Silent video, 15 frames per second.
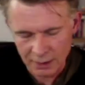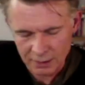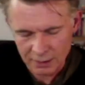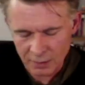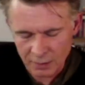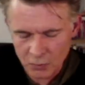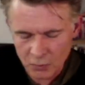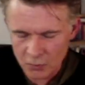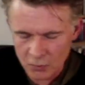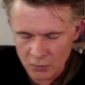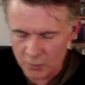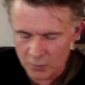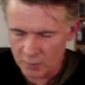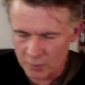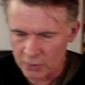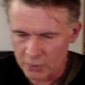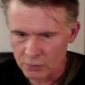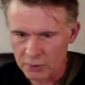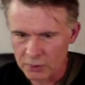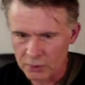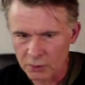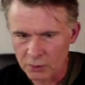the movement
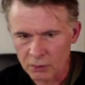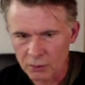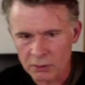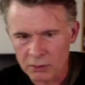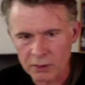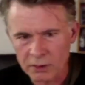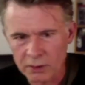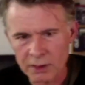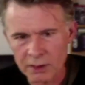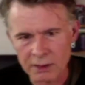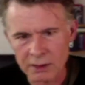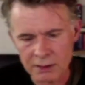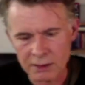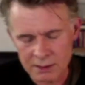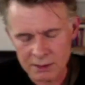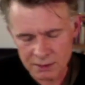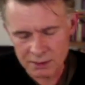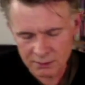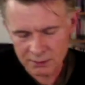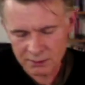between organs,